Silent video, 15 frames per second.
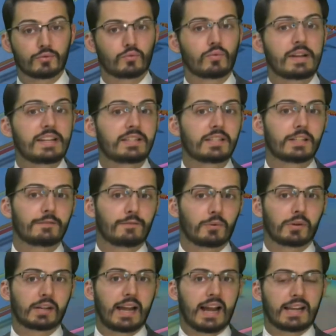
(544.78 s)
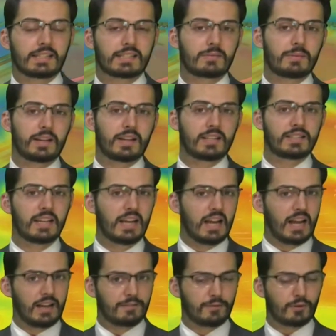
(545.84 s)
recent forecasts because
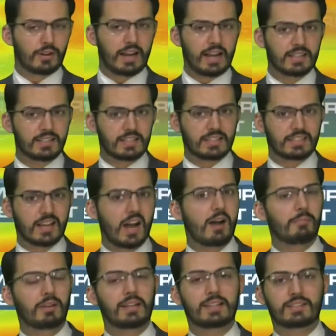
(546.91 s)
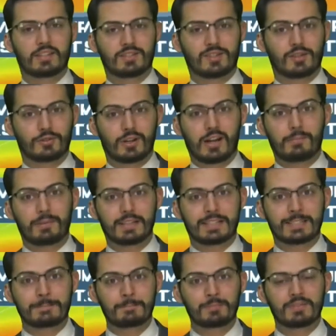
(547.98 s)
a forecast as complex as the
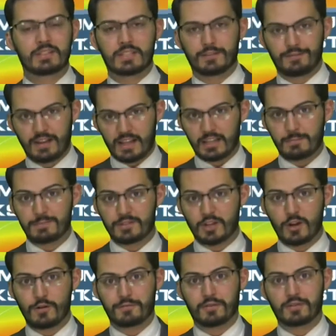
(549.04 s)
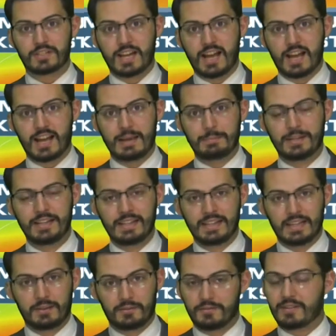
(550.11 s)
tropics develops over time,
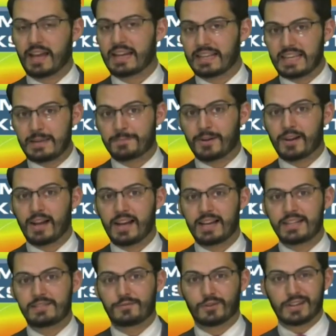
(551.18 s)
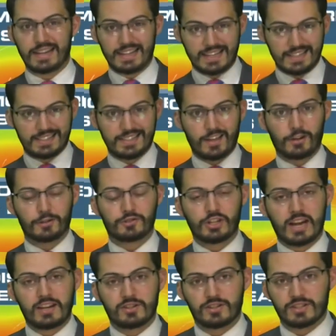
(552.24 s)
and we've got to keep our eyes for any subtle
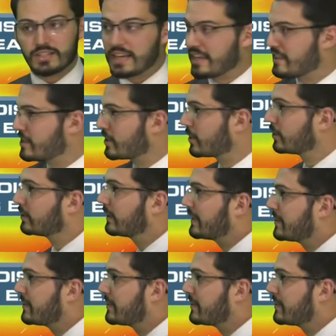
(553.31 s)
changes in the early